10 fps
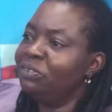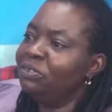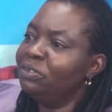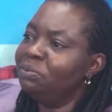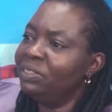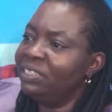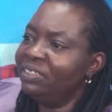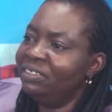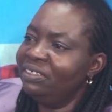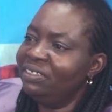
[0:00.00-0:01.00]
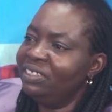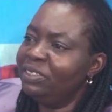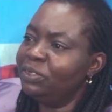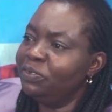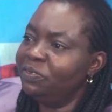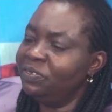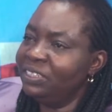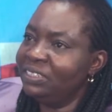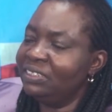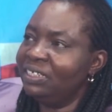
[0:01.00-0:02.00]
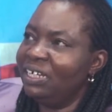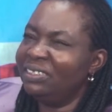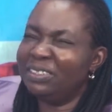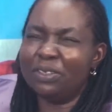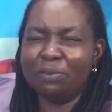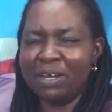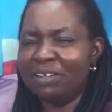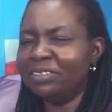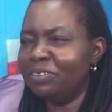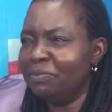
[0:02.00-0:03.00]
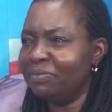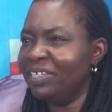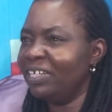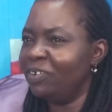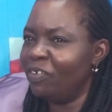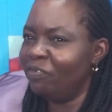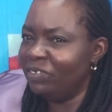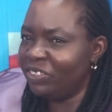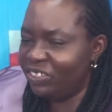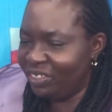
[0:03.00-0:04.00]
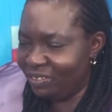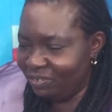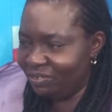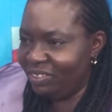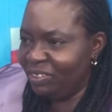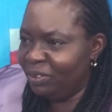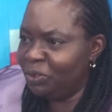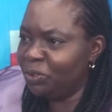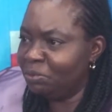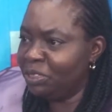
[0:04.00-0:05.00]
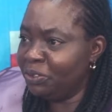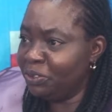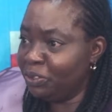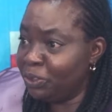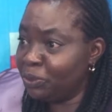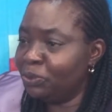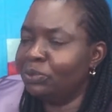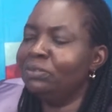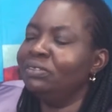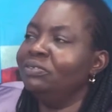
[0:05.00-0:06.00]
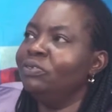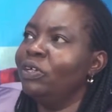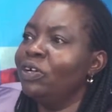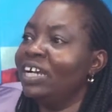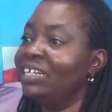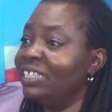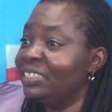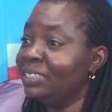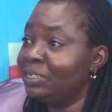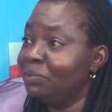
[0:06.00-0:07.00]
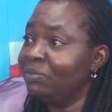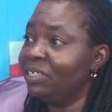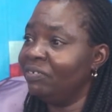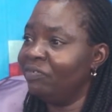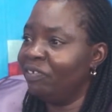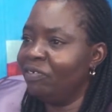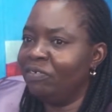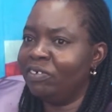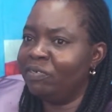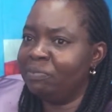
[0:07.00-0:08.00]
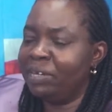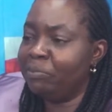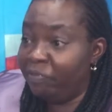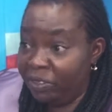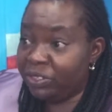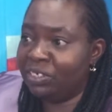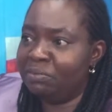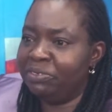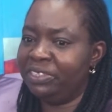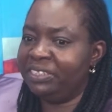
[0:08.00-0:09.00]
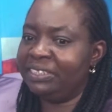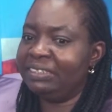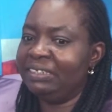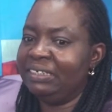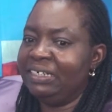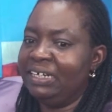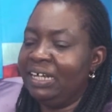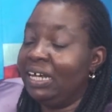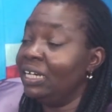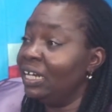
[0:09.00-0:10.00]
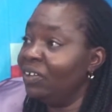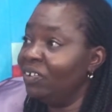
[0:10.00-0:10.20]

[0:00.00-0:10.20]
he couldn't pay his school fees. And somehow something official took me to the school. We were organizing something for one of my professional bodies. And I